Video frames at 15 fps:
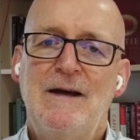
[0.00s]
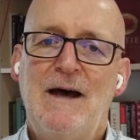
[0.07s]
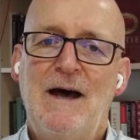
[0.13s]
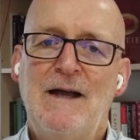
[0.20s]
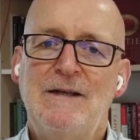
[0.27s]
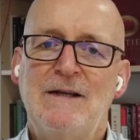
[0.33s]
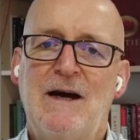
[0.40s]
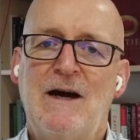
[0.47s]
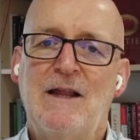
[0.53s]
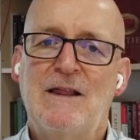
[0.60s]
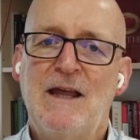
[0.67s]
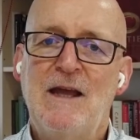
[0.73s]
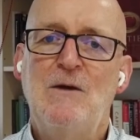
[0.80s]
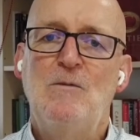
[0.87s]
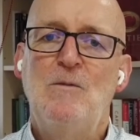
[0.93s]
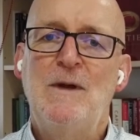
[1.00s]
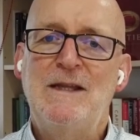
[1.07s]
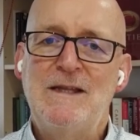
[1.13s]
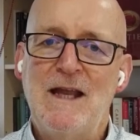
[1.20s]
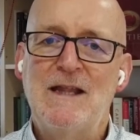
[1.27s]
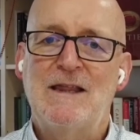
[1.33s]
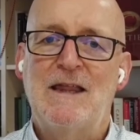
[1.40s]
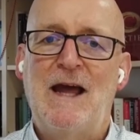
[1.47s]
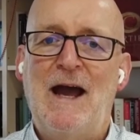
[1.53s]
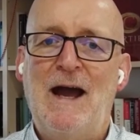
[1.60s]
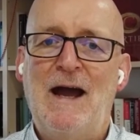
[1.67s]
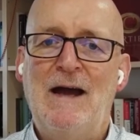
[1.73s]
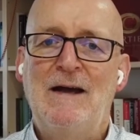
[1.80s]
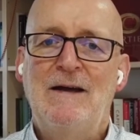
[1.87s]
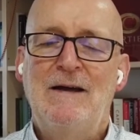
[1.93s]
And I think we did
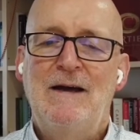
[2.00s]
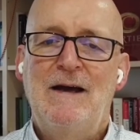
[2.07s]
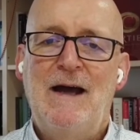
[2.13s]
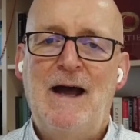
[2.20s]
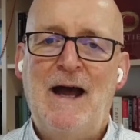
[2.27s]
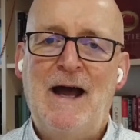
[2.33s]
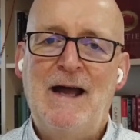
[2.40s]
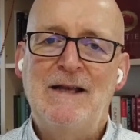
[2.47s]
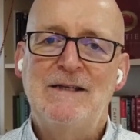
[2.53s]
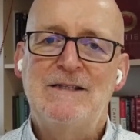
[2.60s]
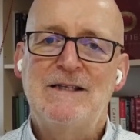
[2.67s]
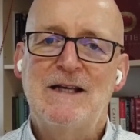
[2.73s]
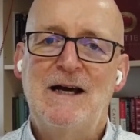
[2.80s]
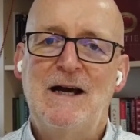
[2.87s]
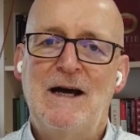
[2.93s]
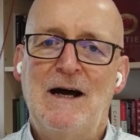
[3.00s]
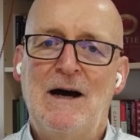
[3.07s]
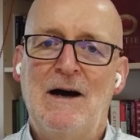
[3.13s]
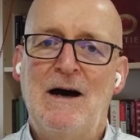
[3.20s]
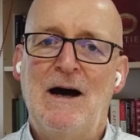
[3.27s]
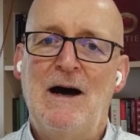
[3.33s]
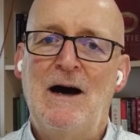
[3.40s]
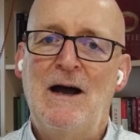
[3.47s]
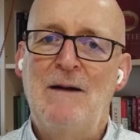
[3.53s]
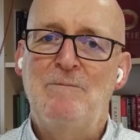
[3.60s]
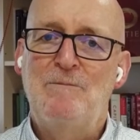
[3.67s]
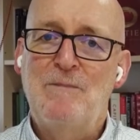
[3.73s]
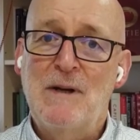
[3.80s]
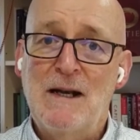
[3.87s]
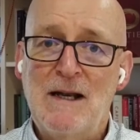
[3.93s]
that, and I
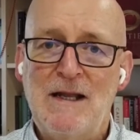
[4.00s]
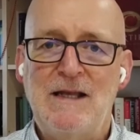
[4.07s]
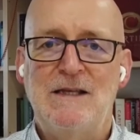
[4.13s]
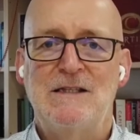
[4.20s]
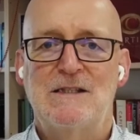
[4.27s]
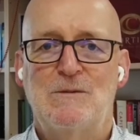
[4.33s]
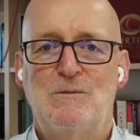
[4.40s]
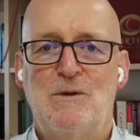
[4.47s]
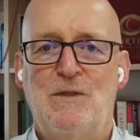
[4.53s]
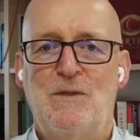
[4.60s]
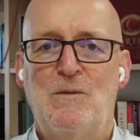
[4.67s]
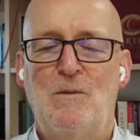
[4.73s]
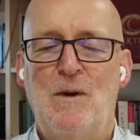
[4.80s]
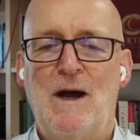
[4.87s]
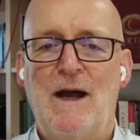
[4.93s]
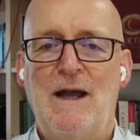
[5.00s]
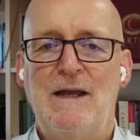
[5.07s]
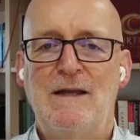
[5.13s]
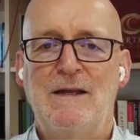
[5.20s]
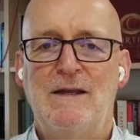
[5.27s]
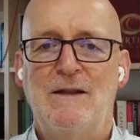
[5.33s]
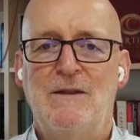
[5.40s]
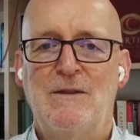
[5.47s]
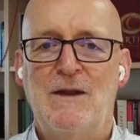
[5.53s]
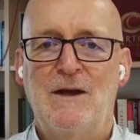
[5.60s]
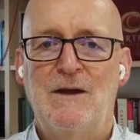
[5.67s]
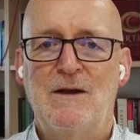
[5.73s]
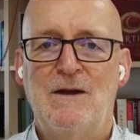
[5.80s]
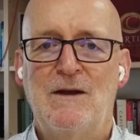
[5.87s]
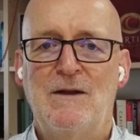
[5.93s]
am pleased with the way
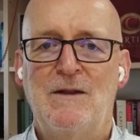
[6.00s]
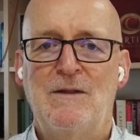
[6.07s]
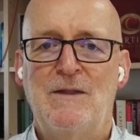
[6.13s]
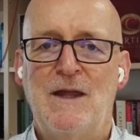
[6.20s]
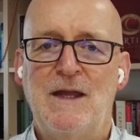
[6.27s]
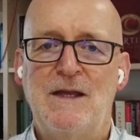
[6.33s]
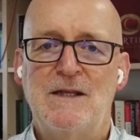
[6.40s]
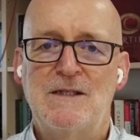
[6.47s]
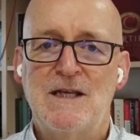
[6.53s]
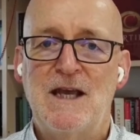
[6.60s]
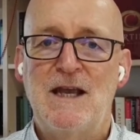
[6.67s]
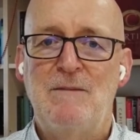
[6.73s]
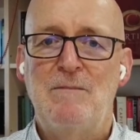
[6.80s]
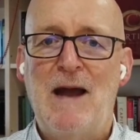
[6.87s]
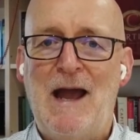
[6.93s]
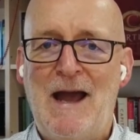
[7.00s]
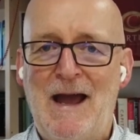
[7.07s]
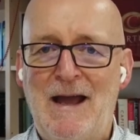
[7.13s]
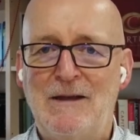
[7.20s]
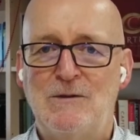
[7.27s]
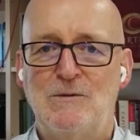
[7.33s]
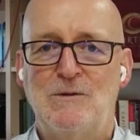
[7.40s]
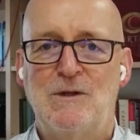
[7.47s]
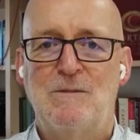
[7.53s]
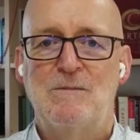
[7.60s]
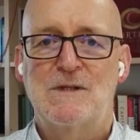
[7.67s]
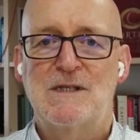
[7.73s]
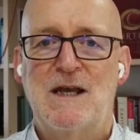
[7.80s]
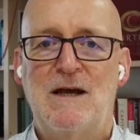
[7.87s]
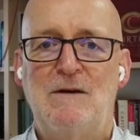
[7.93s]
that the team handled
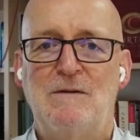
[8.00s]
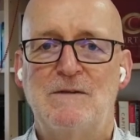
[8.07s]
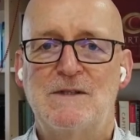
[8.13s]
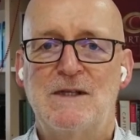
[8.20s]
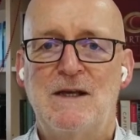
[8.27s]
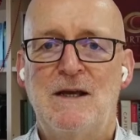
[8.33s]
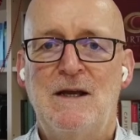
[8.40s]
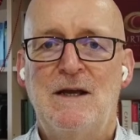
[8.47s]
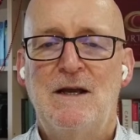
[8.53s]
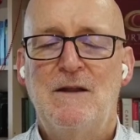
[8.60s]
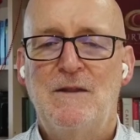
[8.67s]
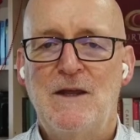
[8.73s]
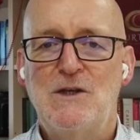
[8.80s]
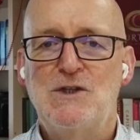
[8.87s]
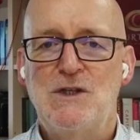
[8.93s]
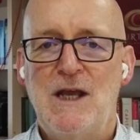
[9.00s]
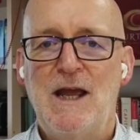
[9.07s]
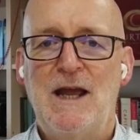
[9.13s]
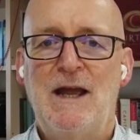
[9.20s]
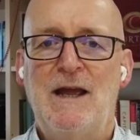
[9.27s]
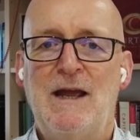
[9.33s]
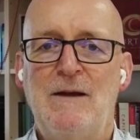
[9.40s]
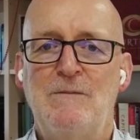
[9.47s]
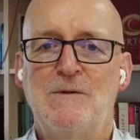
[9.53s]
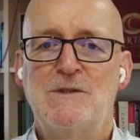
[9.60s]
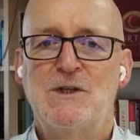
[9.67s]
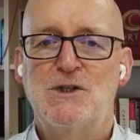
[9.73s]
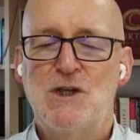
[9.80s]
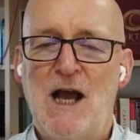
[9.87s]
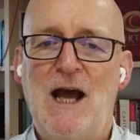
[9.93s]
themselves this year. It
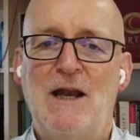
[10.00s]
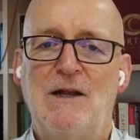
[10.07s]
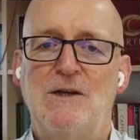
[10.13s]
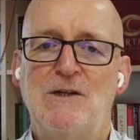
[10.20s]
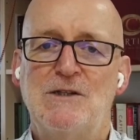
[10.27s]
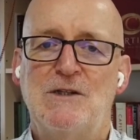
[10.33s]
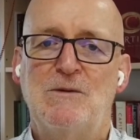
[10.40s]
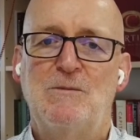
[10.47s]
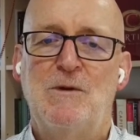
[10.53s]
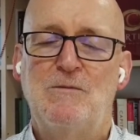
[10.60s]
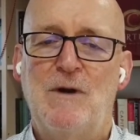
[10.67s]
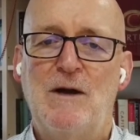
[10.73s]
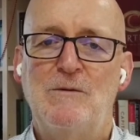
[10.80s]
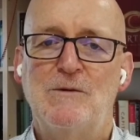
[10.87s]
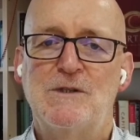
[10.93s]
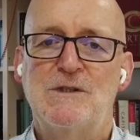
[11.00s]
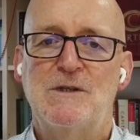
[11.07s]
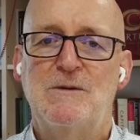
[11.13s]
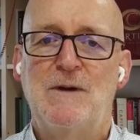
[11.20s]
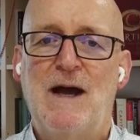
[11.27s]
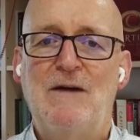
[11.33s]
was a challenge that we rose to.